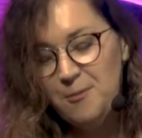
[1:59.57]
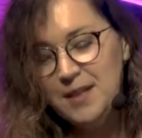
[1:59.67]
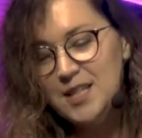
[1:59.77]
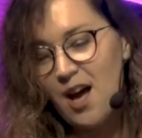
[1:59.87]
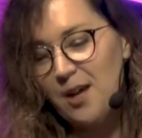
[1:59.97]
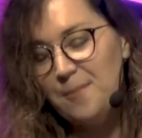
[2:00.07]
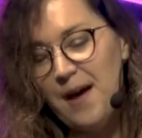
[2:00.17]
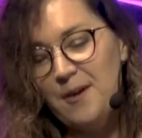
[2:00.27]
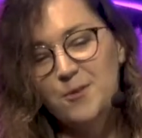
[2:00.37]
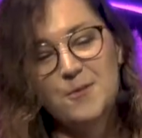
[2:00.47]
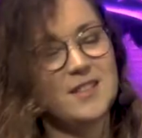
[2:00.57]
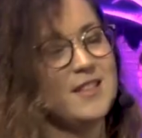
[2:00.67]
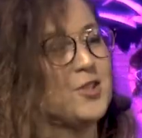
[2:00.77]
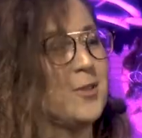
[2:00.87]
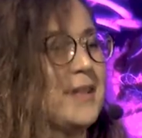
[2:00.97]
We talk about what
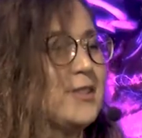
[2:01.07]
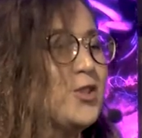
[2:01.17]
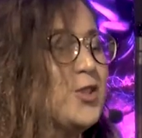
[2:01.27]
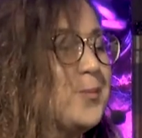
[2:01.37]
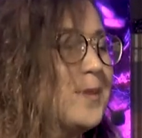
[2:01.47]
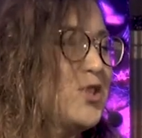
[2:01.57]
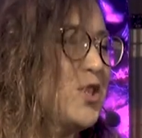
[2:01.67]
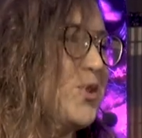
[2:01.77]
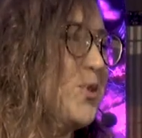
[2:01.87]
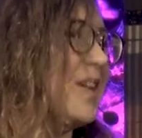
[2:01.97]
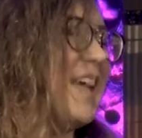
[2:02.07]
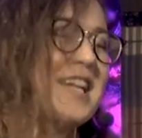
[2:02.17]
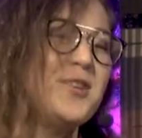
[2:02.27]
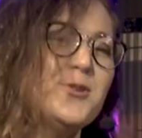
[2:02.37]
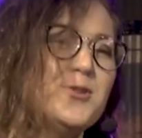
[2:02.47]
teacher made a stupid joke
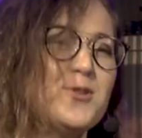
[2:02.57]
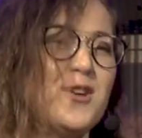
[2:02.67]
and who's